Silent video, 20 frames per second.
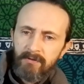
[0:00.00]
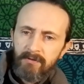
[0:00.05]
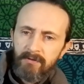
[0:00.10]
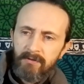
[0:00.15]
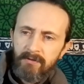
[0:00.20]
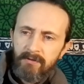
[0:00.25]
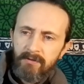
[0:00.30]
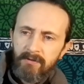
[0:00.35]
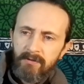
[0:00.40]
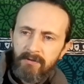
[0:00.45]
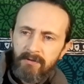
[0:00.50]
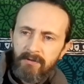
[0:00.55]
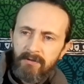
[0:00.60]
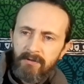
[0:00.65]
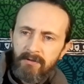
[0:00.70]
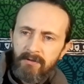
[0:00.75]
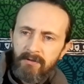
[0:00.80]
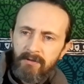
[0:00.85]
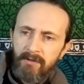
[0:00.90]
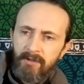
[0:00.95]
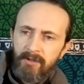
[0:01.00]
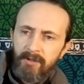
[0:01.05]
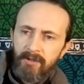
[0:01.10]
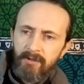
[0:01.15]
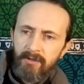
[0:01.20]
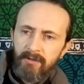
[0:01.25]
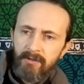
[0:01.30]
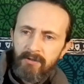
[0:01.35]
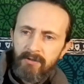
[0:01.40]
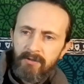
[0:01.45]

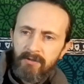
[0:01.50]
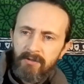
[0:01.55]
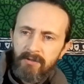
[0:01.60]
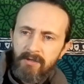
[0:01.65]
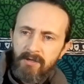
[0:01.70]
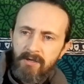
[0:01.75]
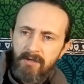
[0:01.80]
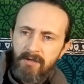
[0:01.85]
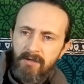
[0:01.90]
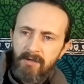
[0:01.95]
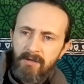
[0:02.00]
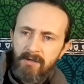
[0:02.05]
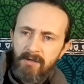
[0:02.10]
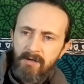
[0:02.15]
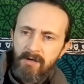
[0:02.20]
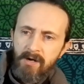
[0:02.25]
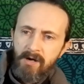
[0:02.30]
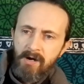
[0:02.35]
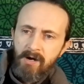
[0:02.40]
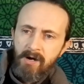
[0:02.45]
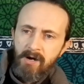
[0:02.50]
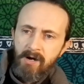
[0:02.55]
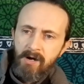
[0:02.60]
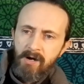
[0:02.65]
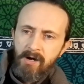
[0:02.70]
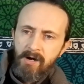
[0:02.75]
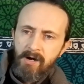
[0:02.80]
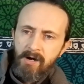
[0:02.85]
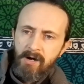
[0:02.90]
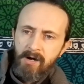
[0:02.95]

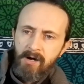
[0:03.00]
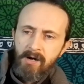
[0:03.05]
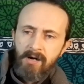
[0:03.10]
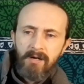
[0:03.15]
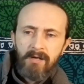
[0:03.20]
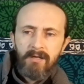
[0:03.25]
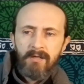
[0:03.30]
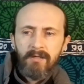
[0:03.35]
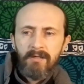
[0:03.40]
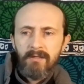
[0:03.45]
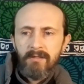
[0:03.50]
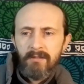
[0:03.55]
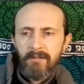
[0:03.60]
No one is speaking in this clip.